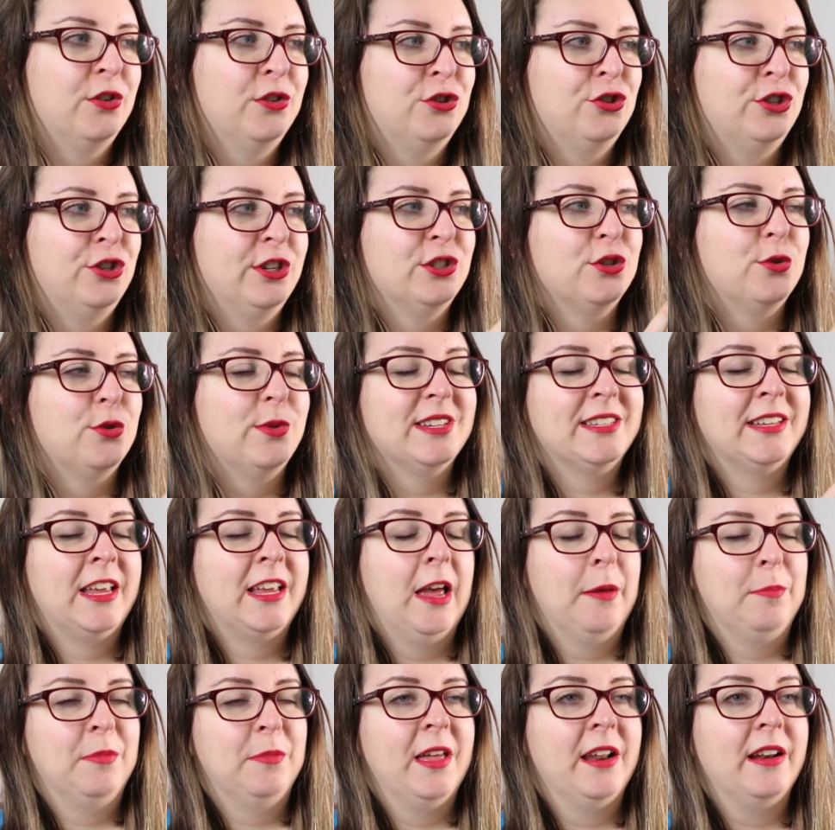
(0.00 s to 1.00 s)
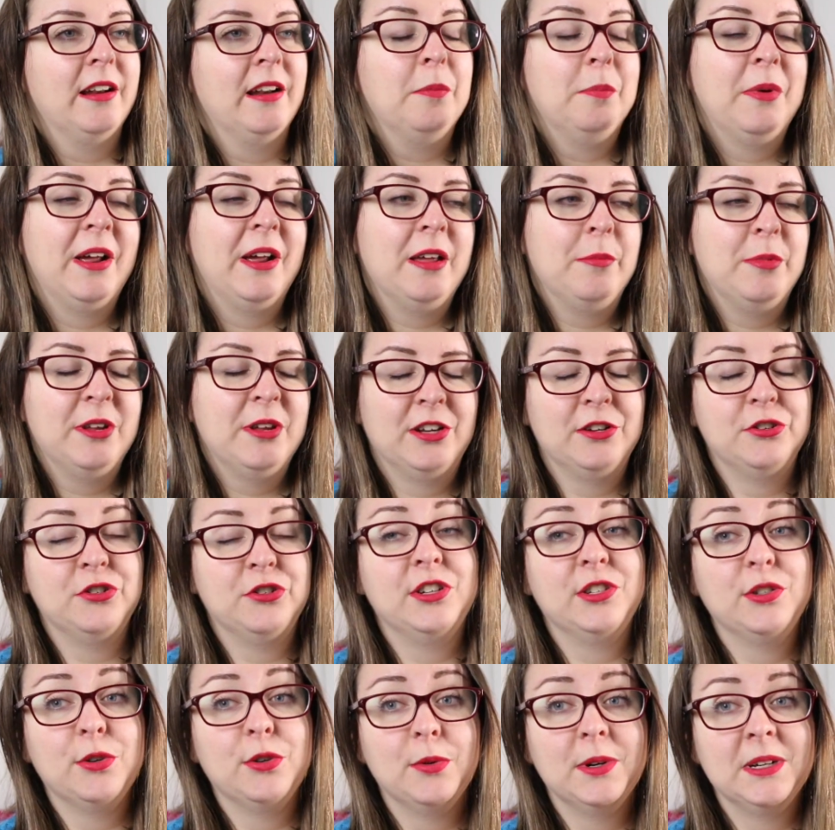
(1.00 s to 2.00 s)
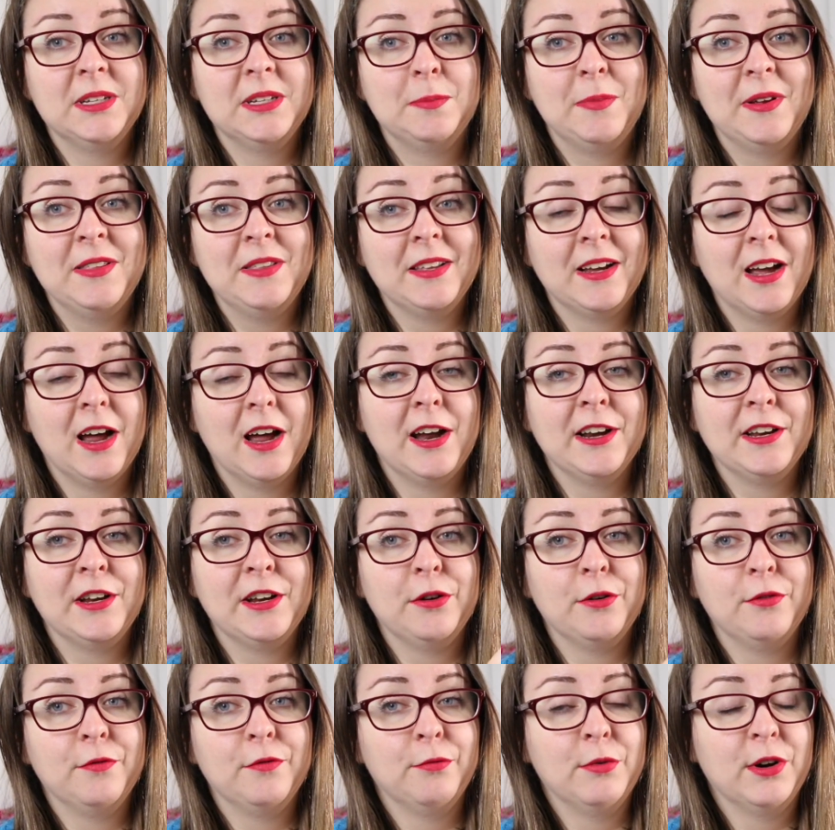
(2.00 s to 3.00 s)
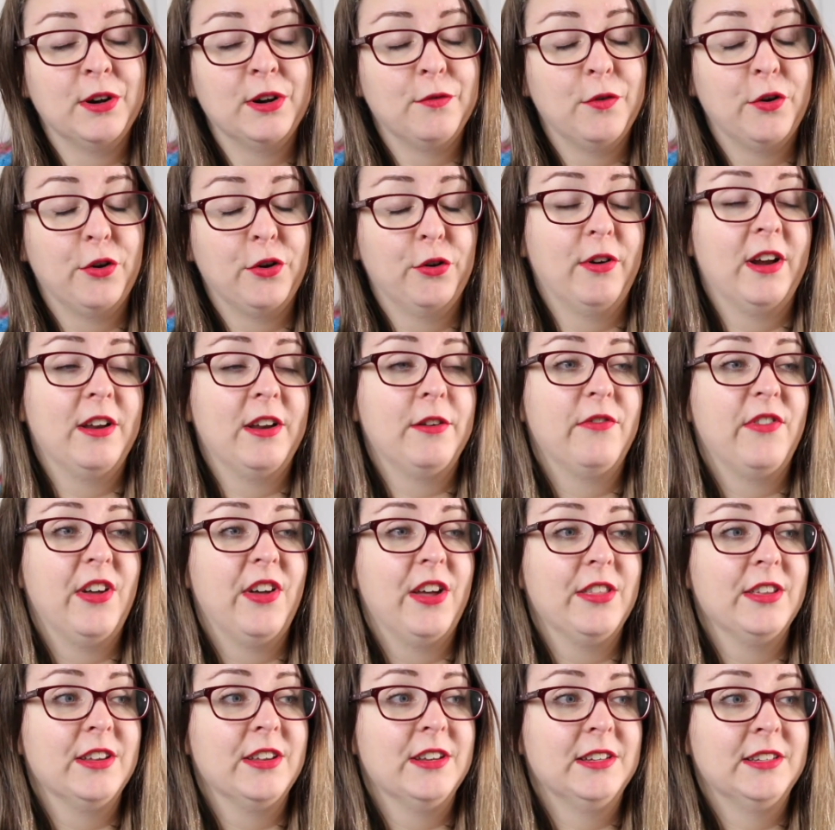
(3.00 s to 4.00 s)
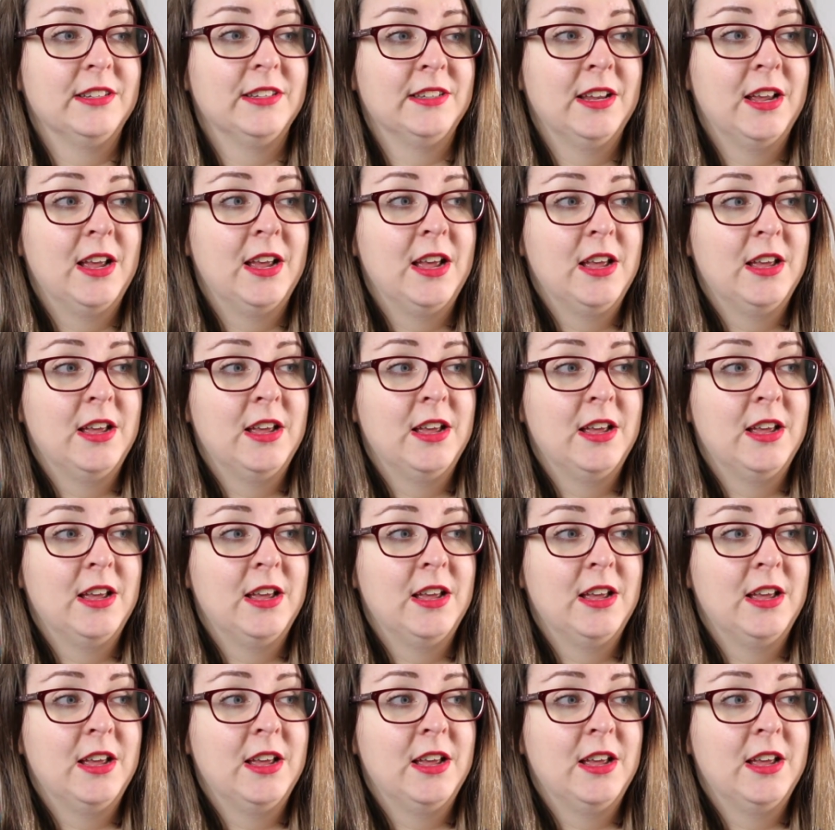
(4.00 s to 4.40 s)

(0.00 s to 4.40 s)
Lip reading: She's always kept that at bay because she's always been the guardian of one of her grandfather's